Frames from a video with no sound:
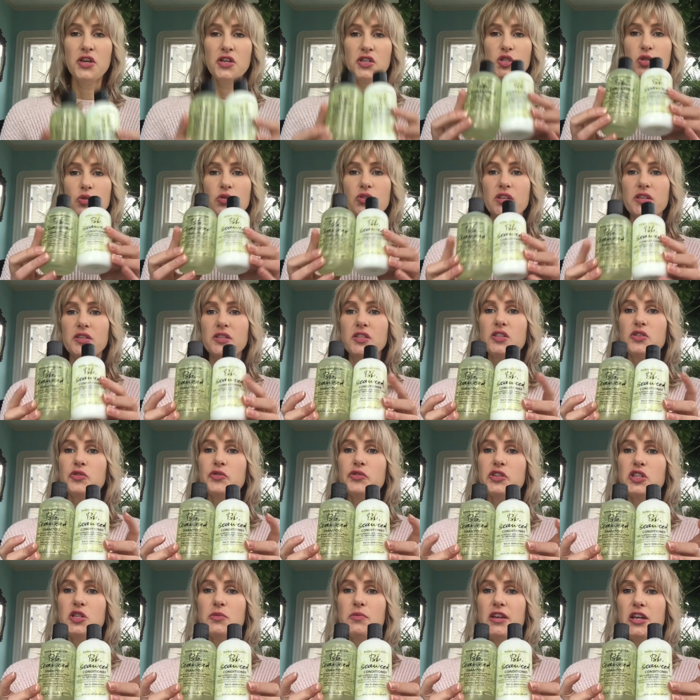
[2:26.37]
So this is
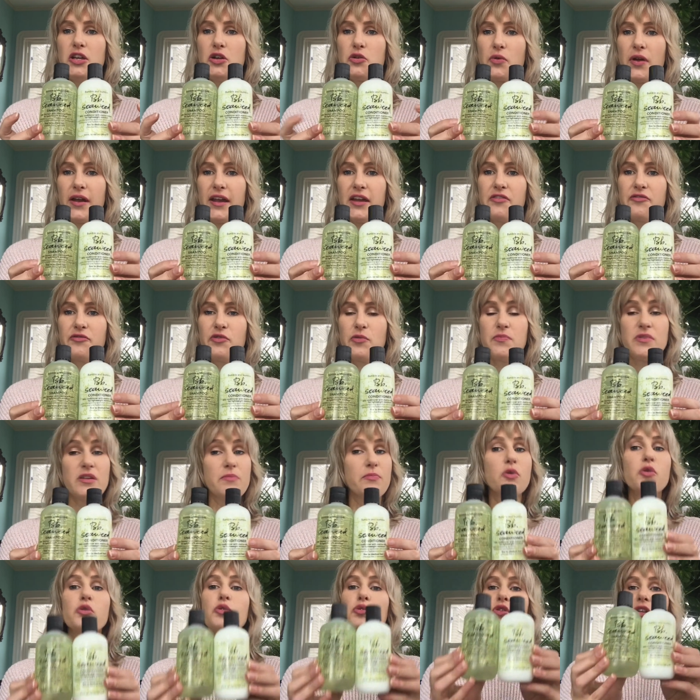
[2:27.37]
going to be great for
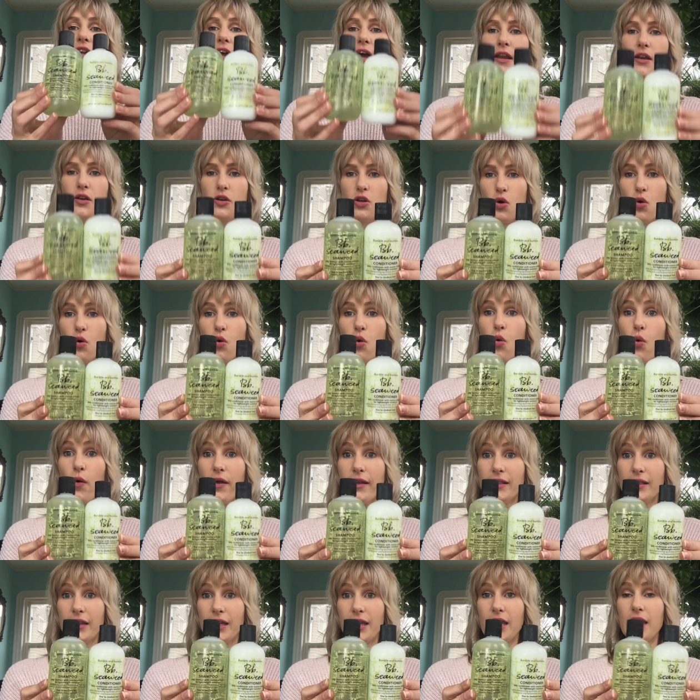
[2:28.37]
people who tend
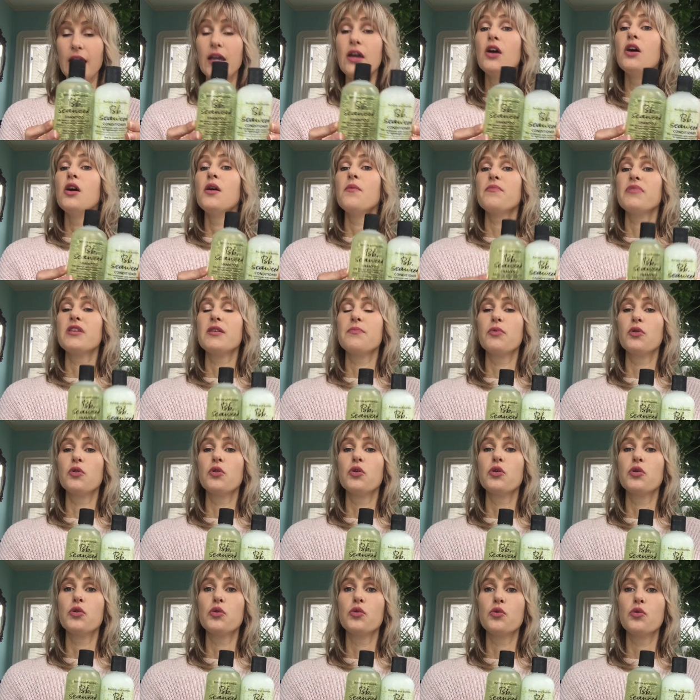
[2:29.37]
oily people
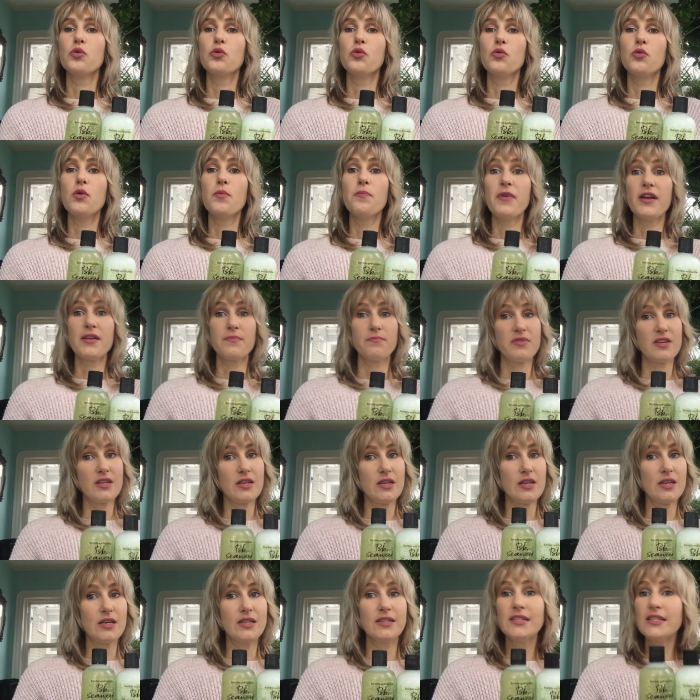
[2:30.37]
who might
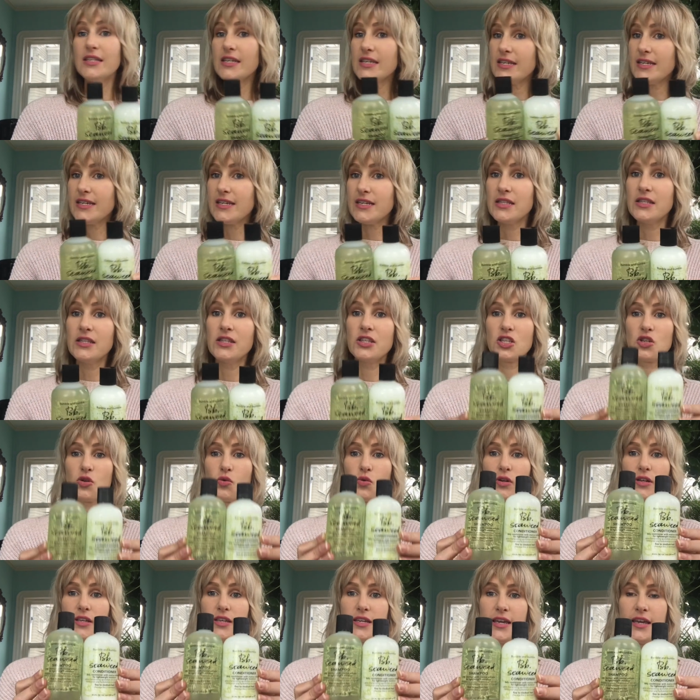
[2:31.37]
be teens
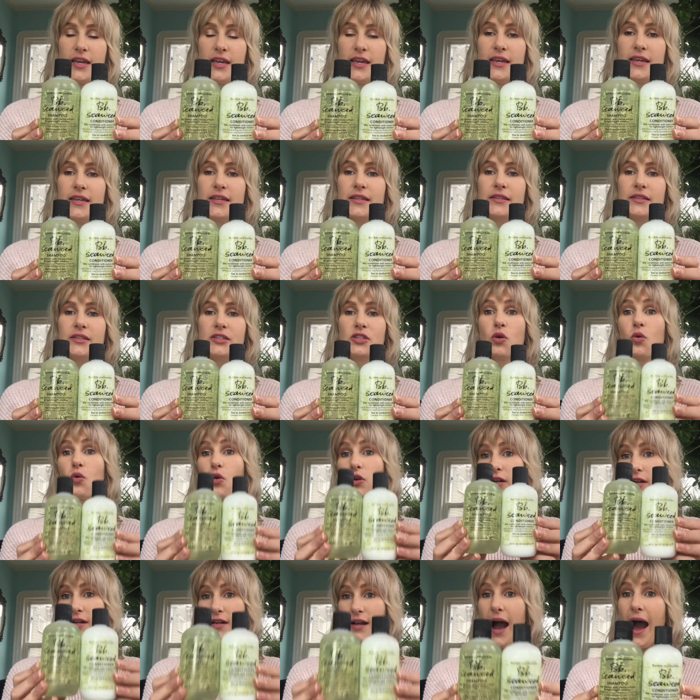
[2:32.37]
or kids or
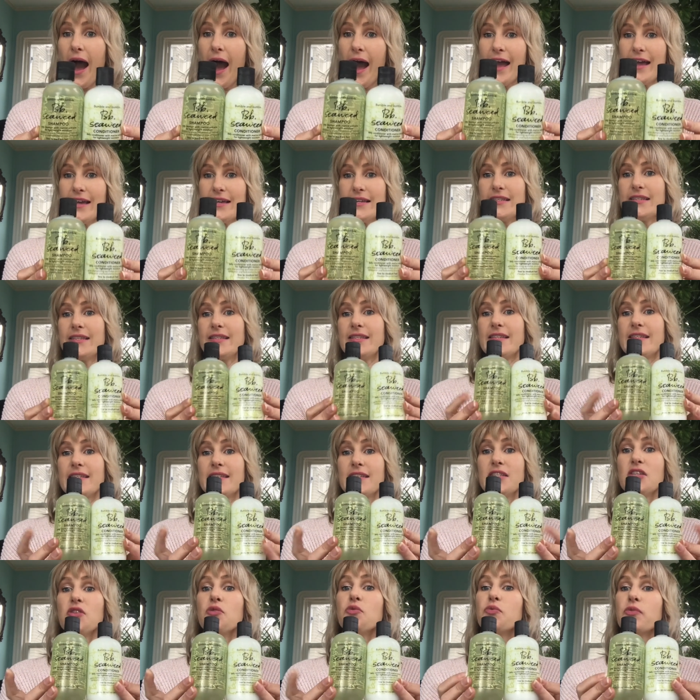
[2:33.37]
guys. This
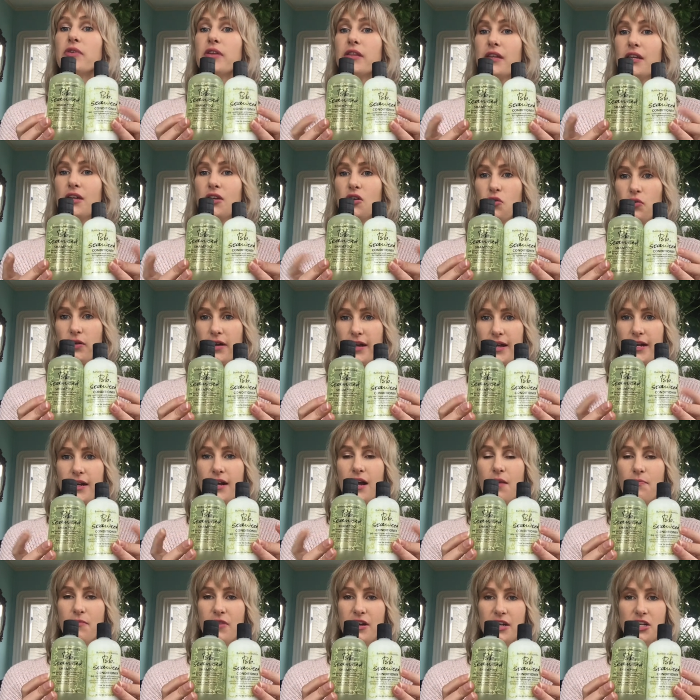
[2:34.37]
is a really great
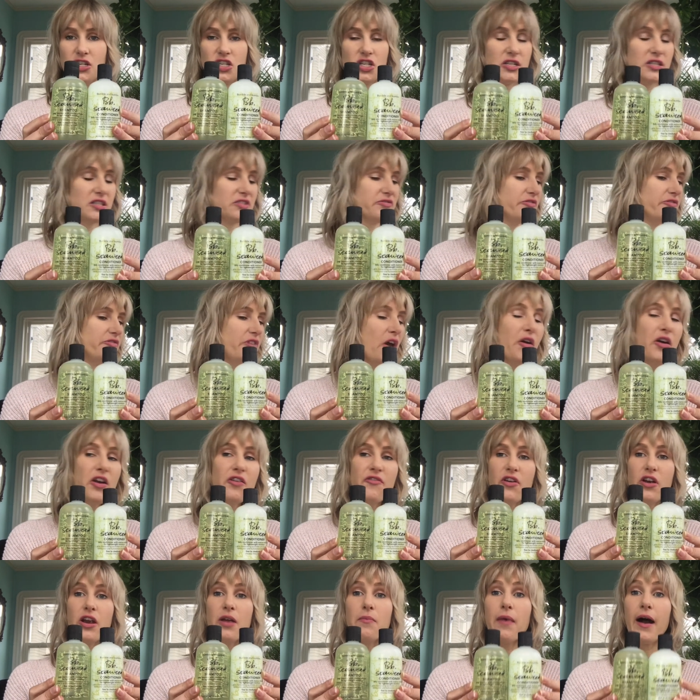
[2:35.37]
combination. It's very,
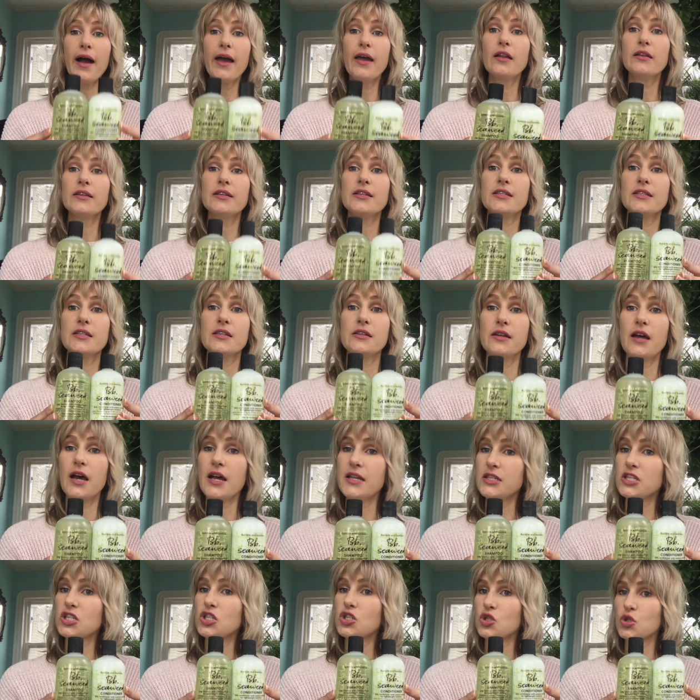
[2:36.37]
very mild. It's
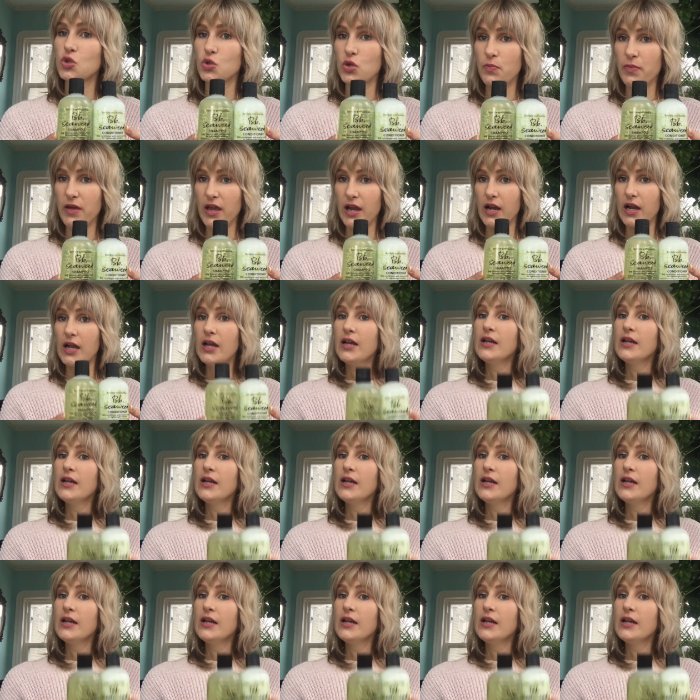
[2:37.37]
not stripping.